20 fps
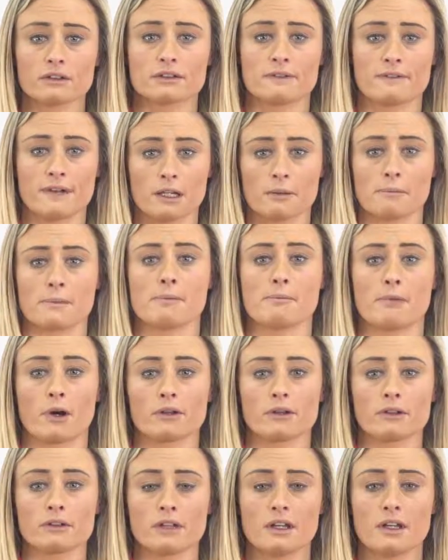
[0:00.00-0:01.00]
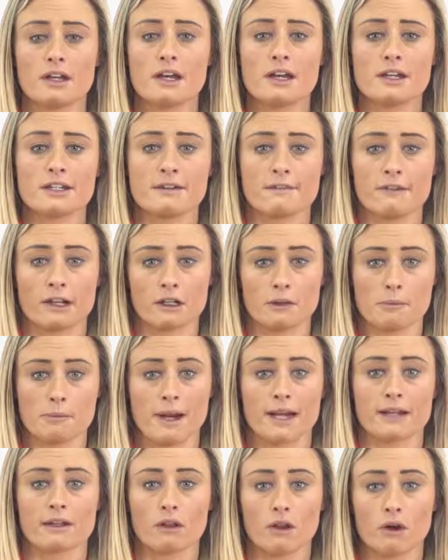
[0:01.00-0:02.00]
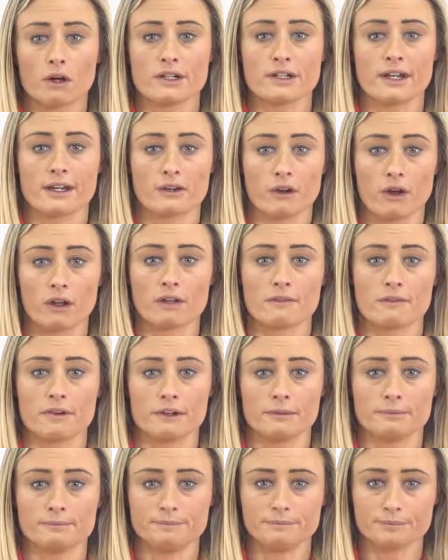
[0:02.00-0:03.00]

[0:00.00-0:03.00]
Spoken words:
Development Model developed by Lloyd and Oliver.